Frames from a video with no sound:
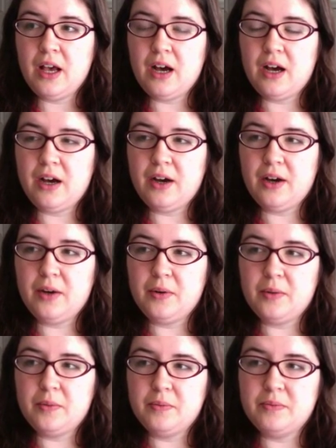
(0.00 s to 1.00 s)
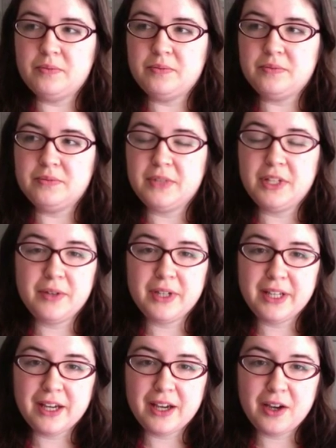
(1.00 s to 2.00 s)
Anyway,
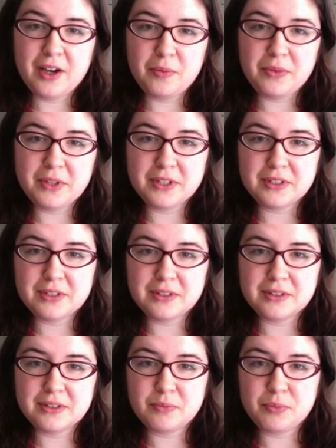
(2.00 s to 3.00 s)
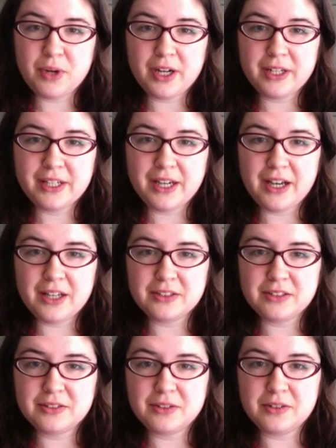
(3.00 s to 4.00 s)
yeah, I hope this
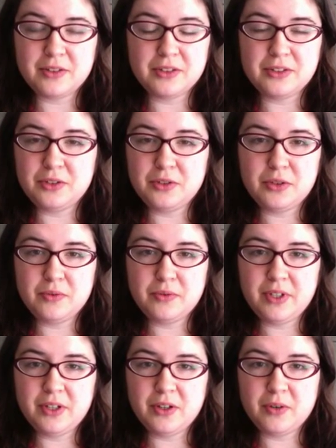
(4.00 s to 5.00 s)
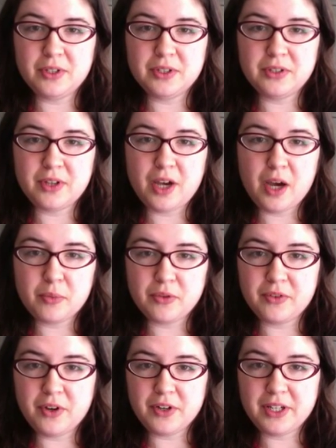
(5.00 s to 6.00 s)
broadcast or this YouTube video was
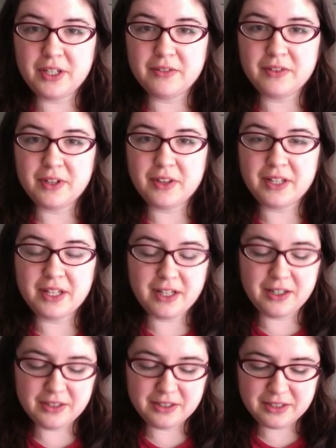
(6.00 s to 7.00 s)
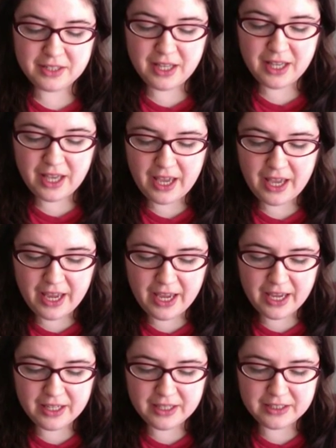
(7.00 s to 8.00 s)
thought-provoking, if nothing else,
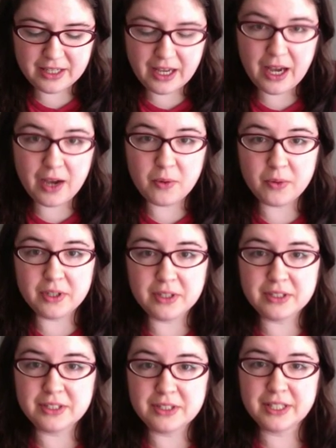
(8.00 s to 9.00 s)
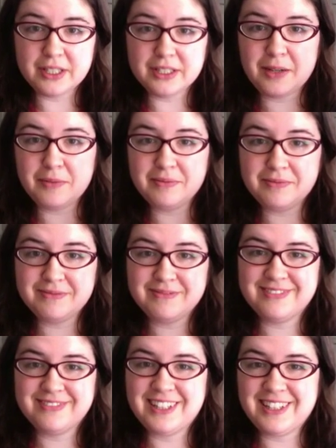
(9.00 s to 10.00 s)
and I will see you next time.
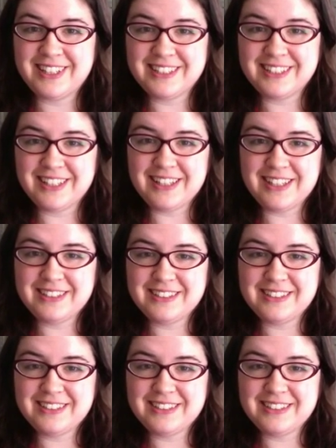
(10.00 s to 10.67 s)
Thanks a lot.